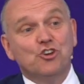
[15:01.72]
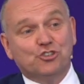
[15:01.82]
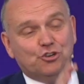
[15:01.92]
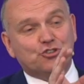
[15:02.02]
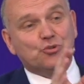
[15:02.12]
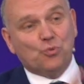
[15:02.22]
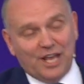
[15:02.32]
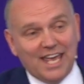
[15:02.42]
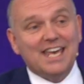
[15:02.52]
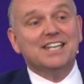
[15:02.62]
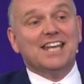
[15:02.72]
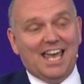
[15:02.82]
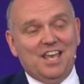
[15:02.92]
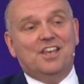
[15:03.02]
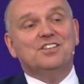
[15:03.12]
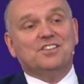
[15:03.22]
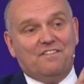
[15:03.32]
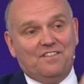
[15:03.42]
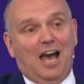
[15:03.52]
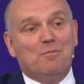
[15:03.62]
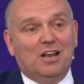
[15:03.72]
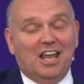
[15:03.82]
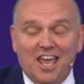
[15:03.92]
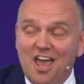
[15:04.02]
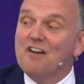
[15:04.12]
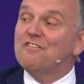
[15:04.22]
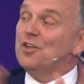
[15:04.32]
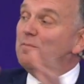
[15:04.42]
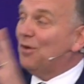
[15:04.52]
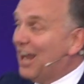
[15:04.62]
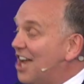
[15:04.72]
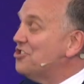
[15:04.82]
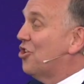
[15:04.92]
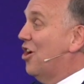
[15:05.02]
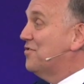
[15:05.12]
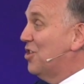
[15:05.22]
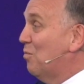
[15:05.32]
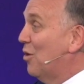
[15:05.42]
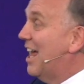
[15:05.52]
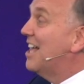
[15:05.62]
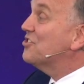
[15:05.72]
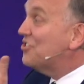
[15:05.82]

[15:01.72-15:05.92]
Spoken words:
to trade his family for the pleasure of someone else.